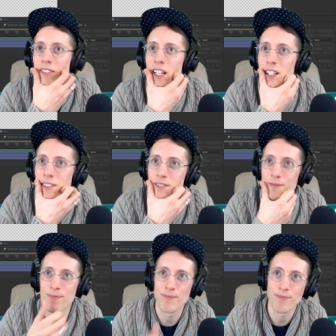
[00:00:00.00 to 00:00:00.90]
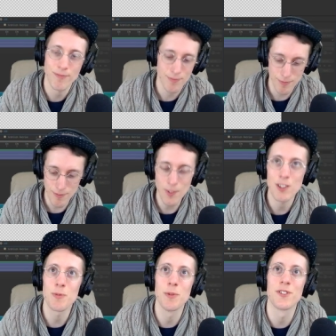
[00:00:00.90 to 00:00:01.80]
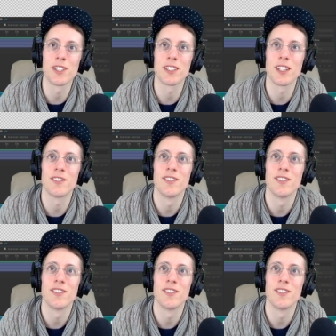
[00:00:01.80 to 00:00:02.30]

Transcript: like smooths things out.